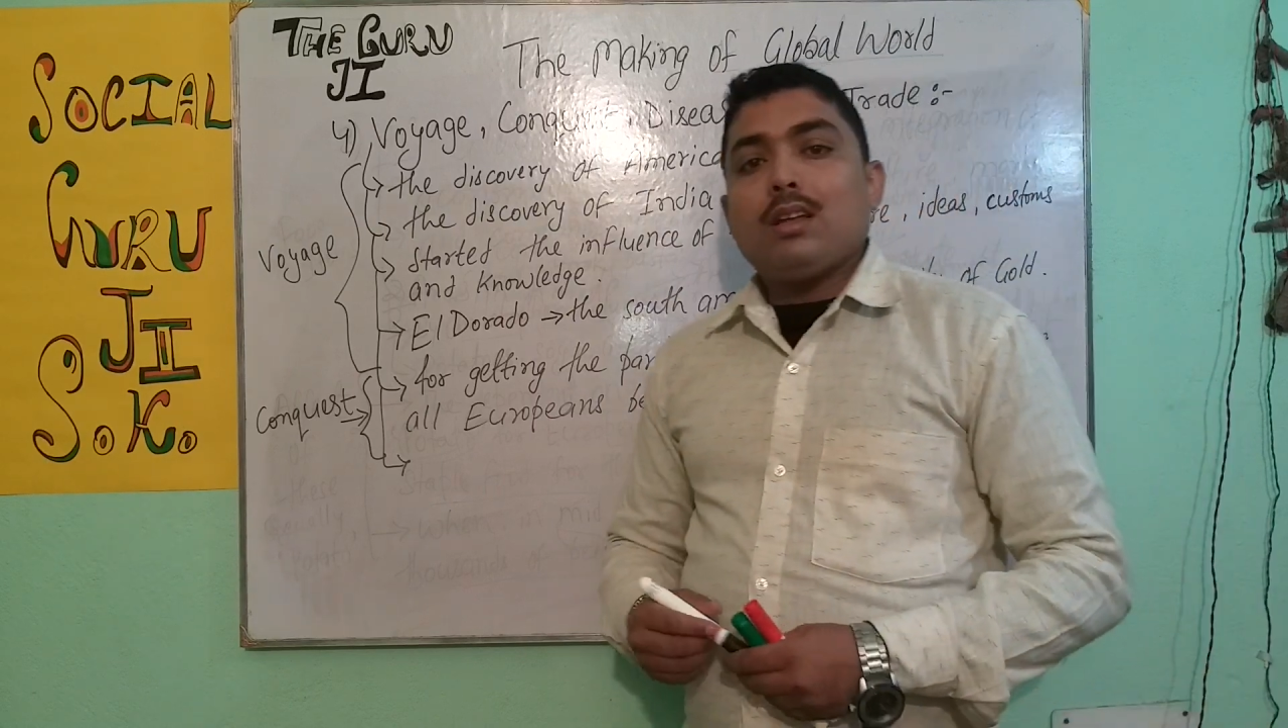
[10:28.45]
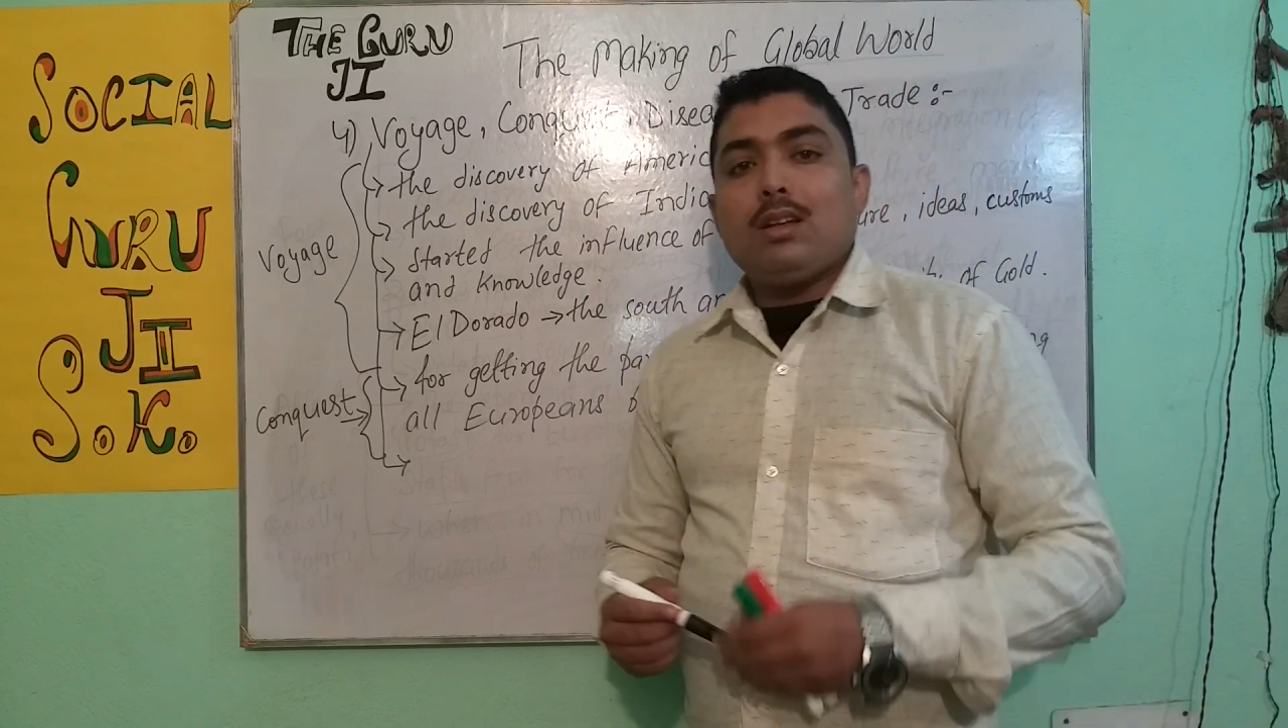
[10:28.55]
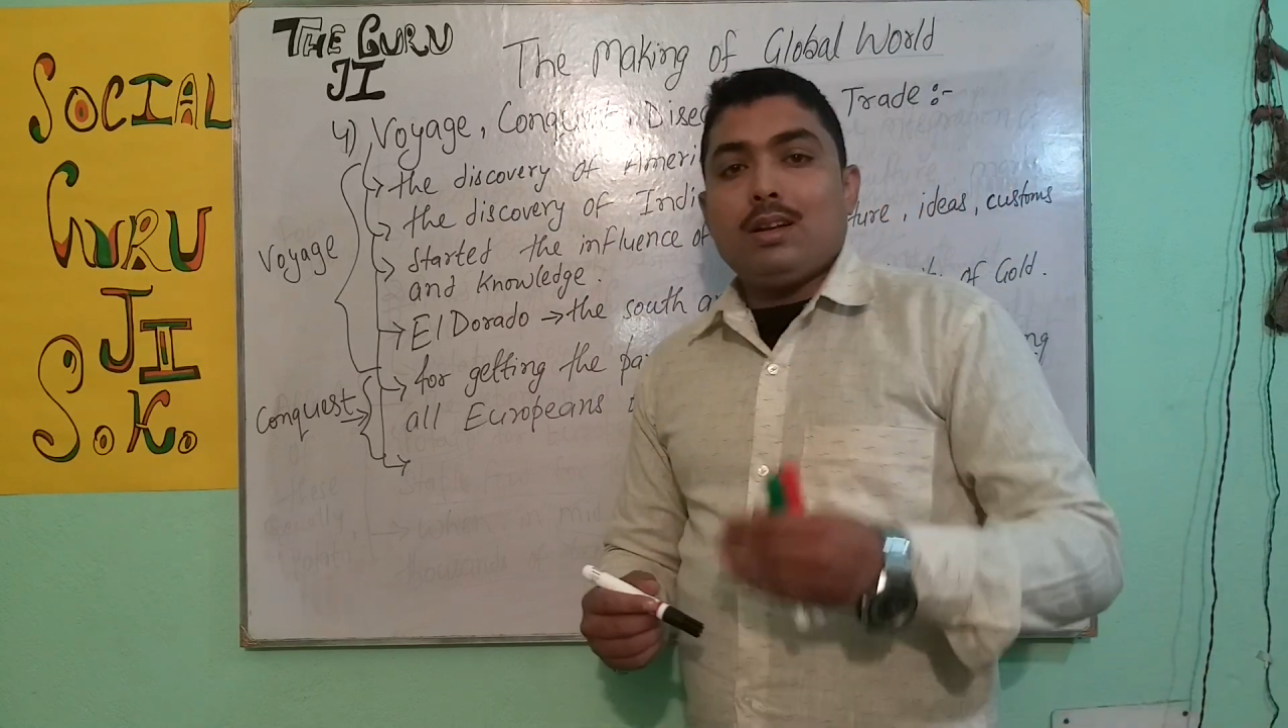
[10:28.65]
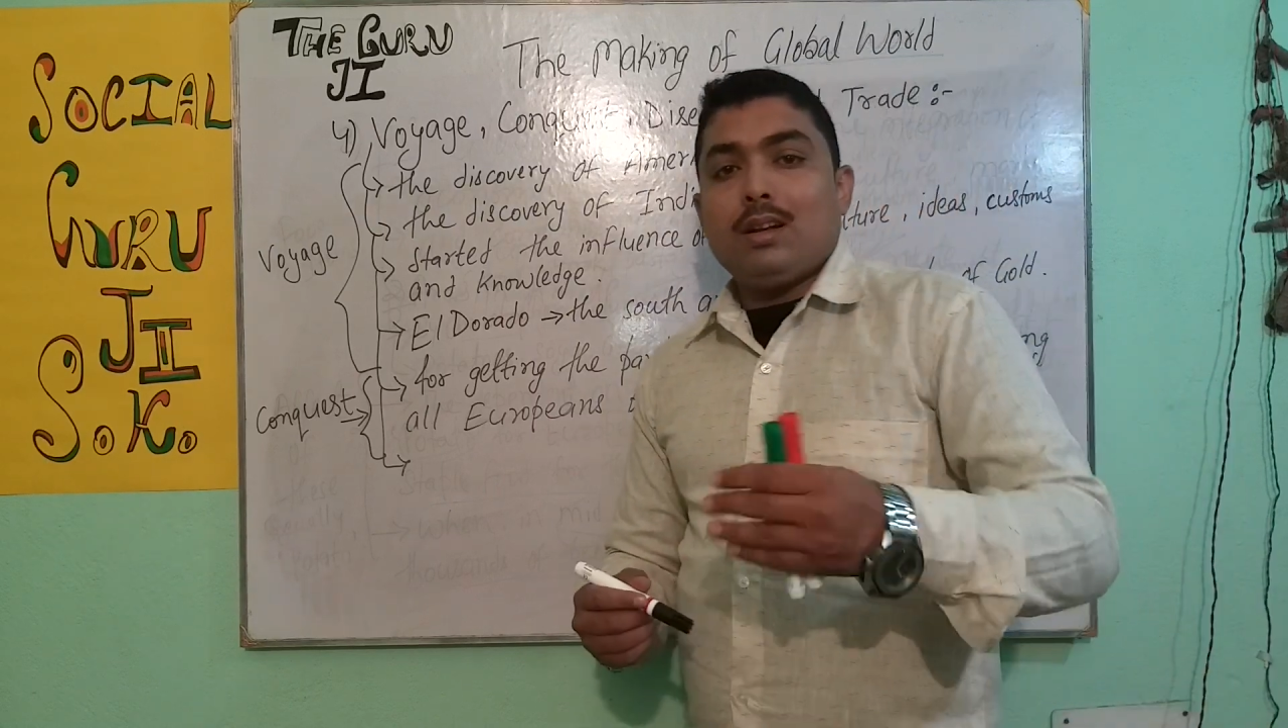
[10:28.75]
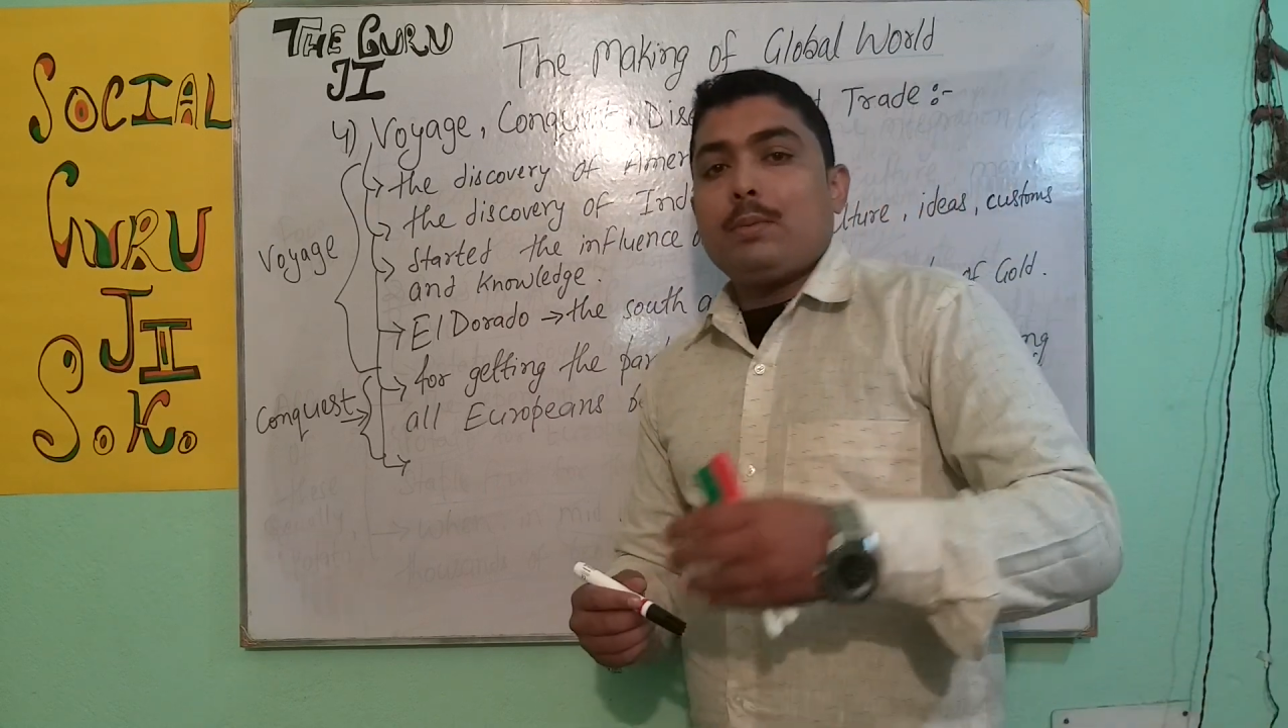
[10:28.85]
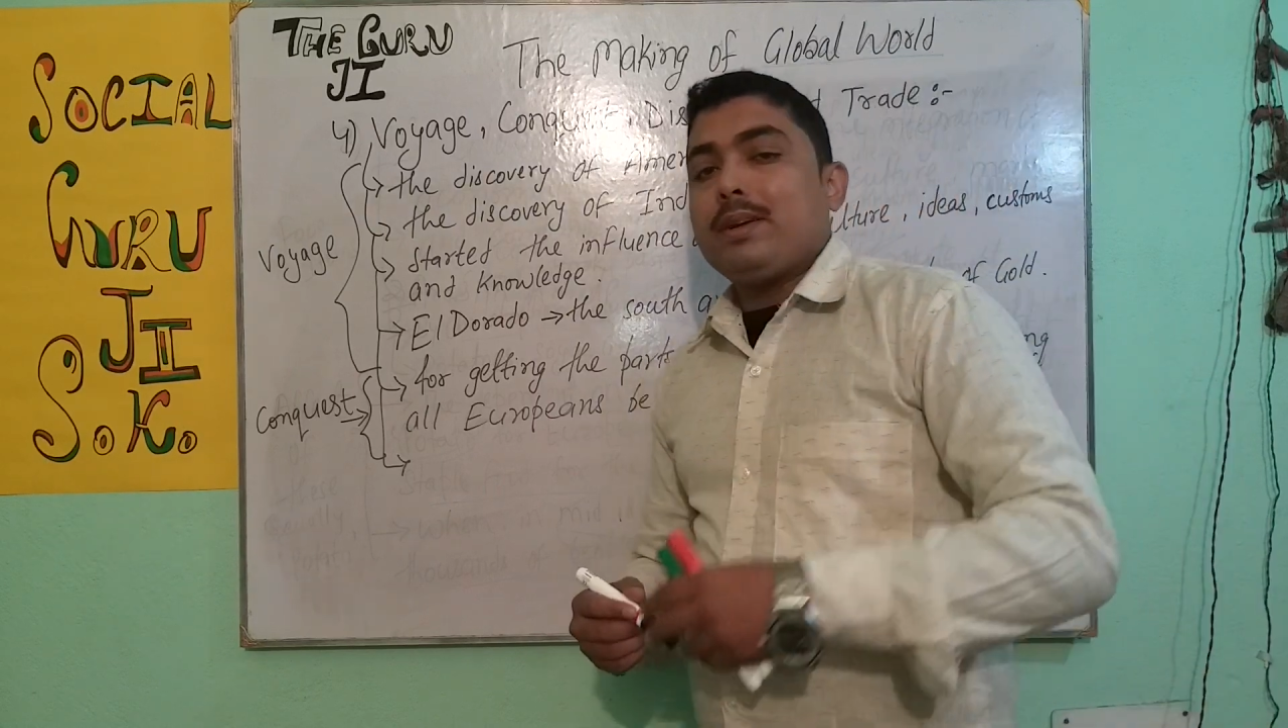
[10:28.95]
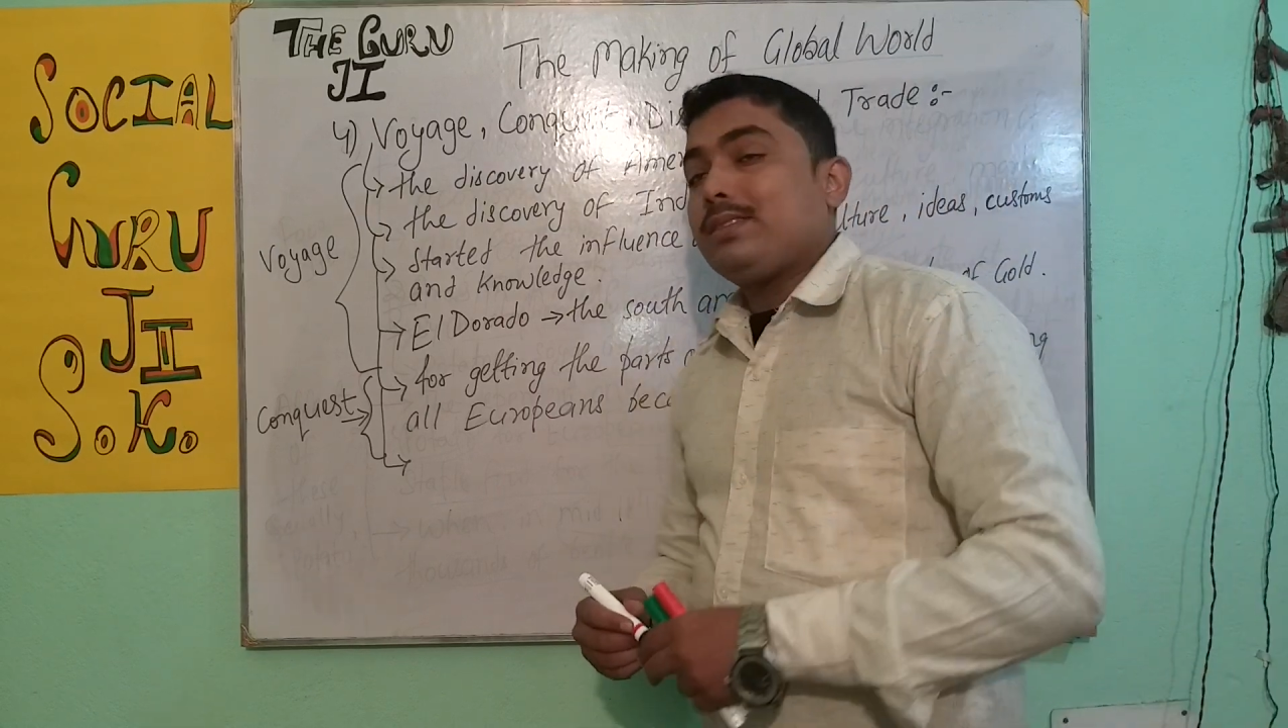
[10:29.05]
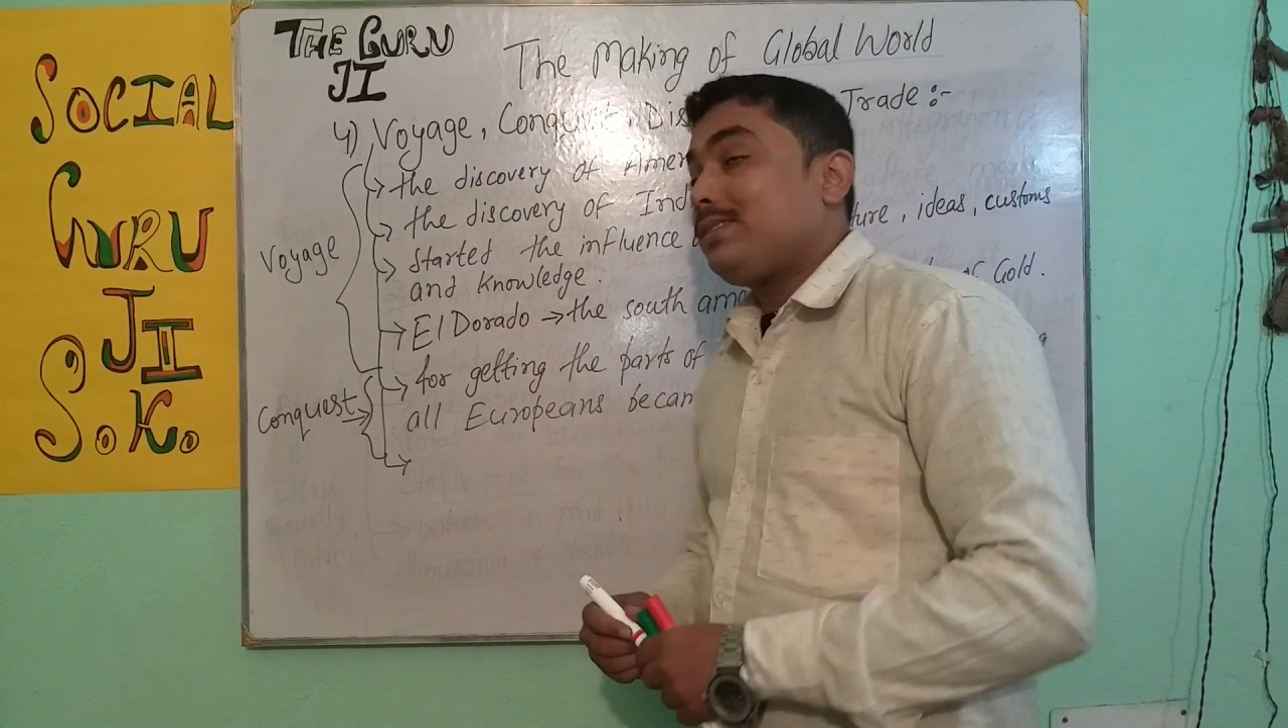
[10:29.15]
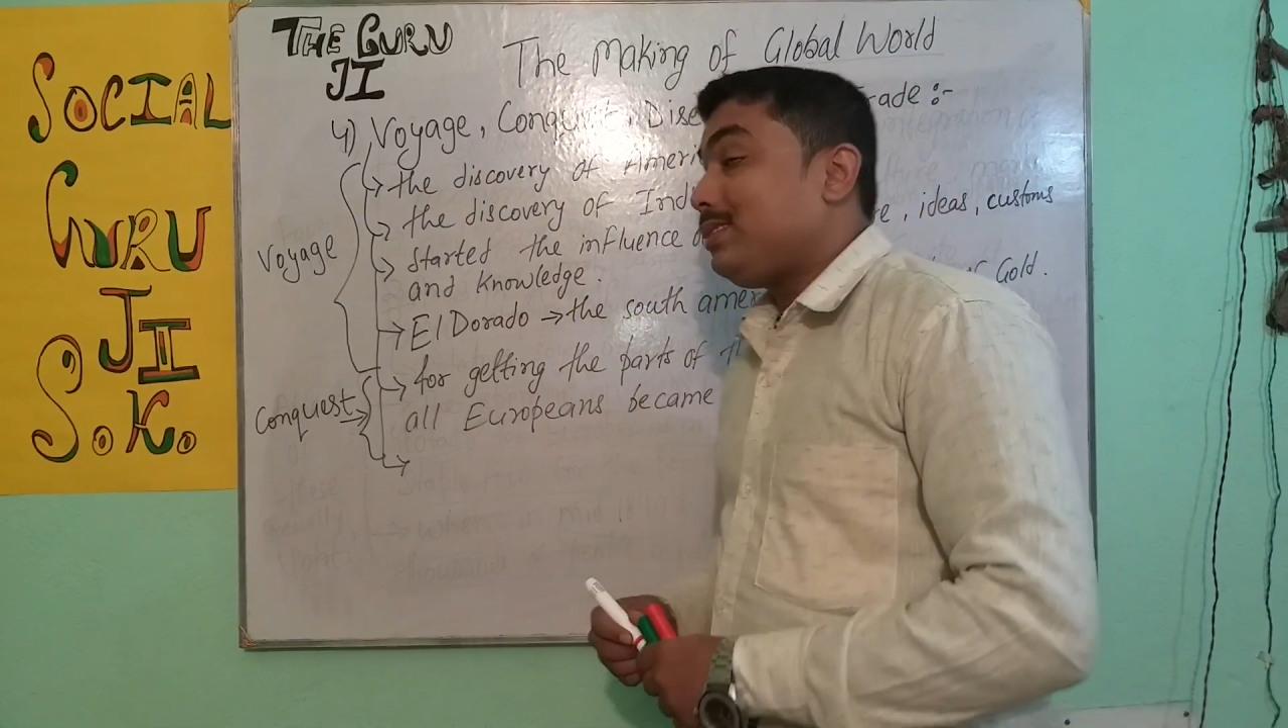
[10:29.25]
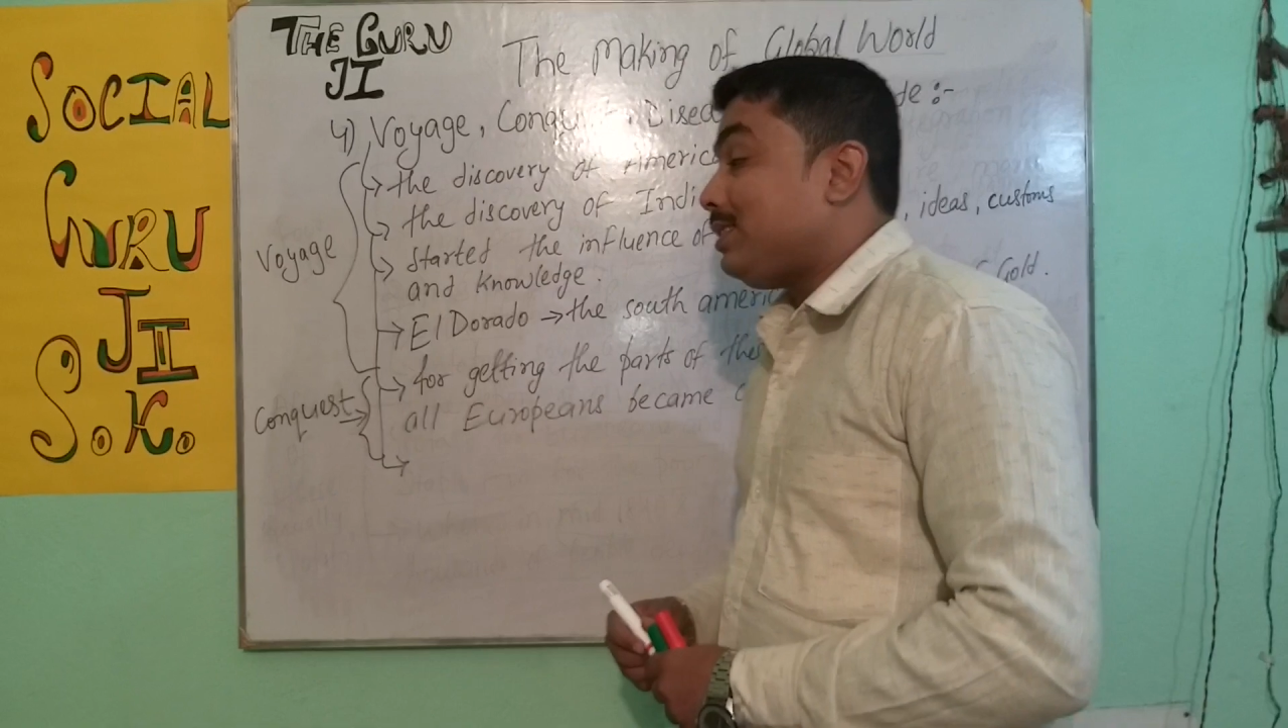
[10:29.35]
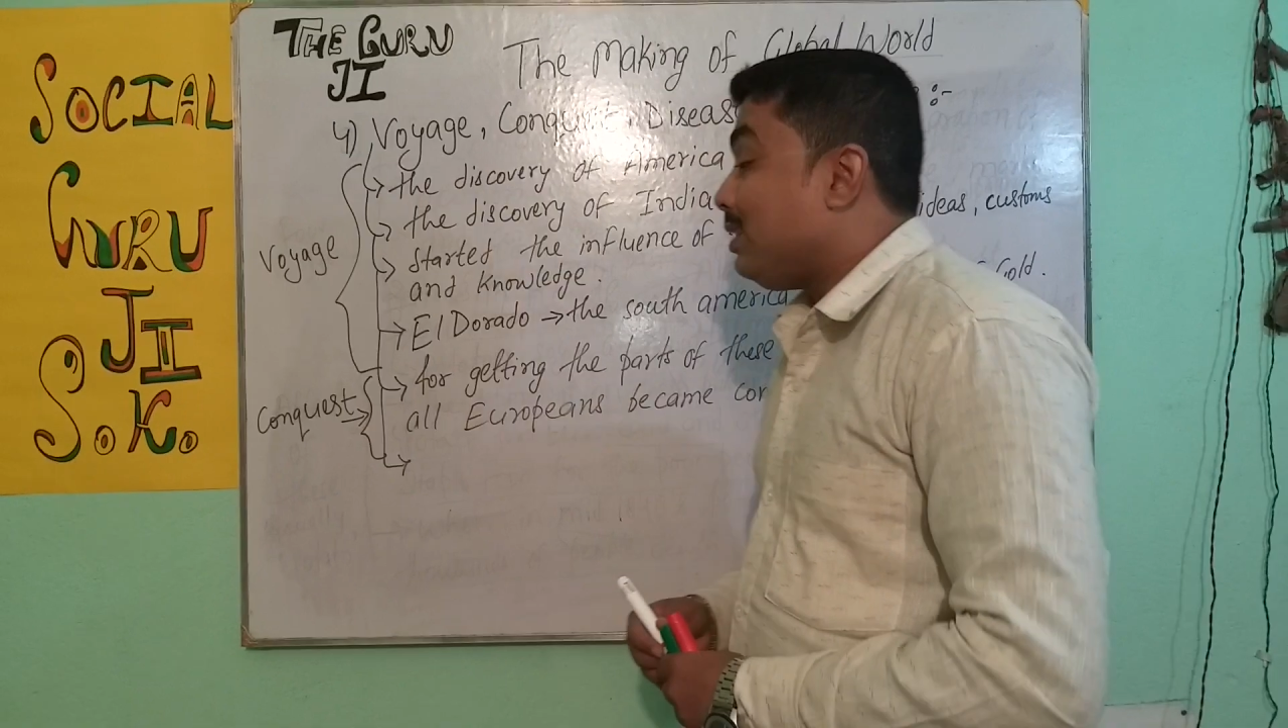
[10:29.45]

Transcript: little bit